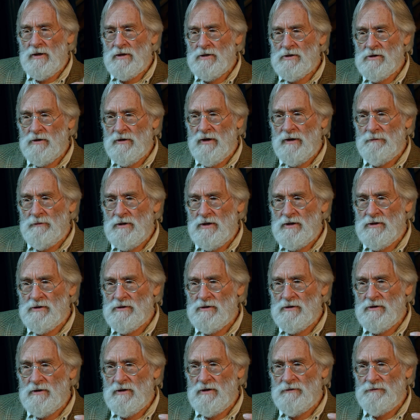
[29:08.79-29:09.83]
So that
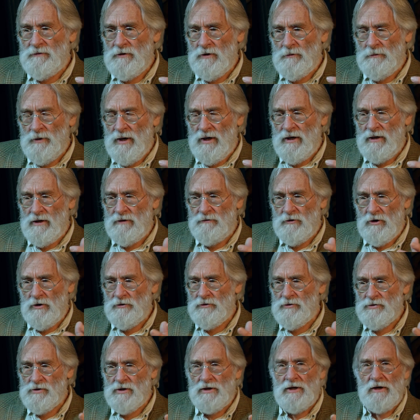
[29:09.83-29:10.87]
means if you're paint, if you
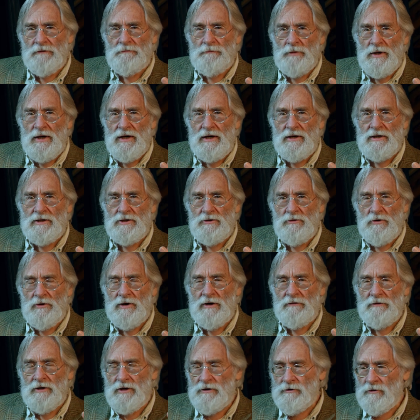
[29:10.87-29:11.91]
don't use enough paint, you won't
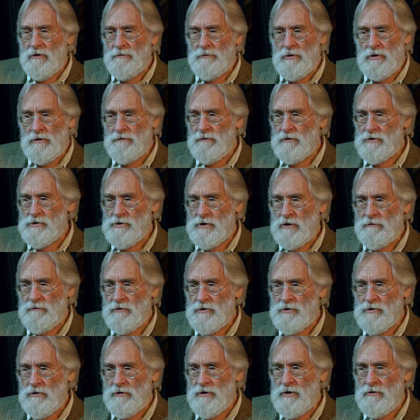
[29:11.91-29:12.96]
have either a beautiful
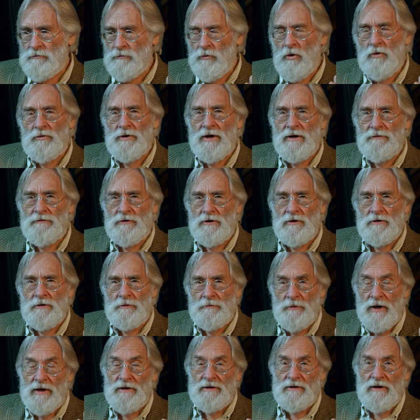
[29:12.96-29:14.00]
surface or you won't have you
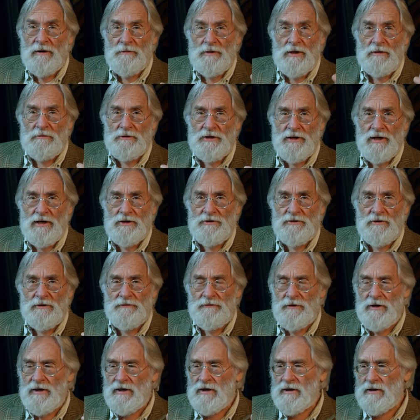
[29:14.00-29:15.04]
might not be able to get your
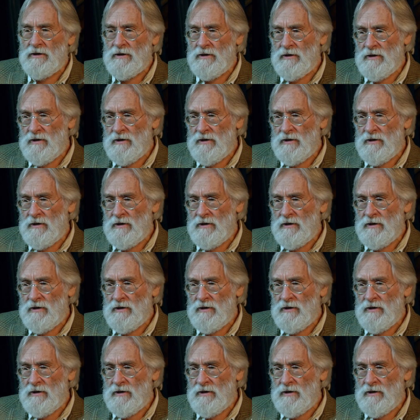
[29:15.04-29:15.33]
effect.